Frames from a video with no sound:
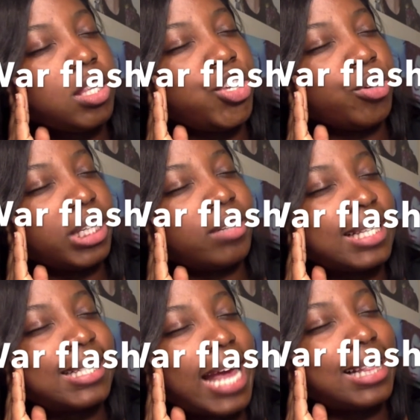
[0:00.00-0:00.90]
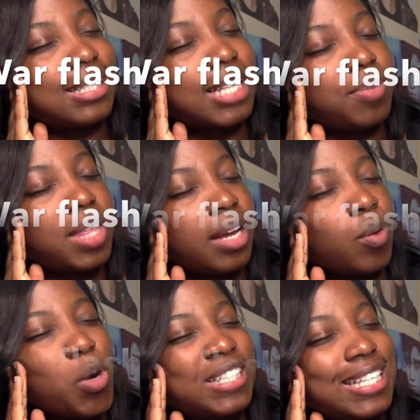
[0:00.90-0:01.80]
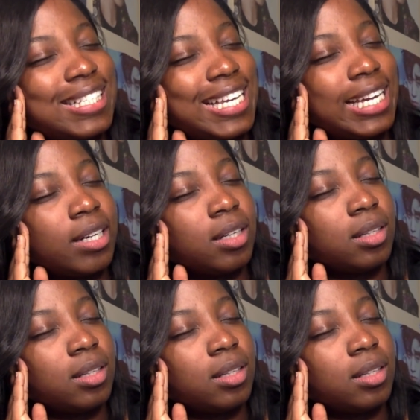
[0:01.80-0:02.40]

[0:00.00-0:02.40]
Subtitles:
you're literally saying the same thing. What's the deal?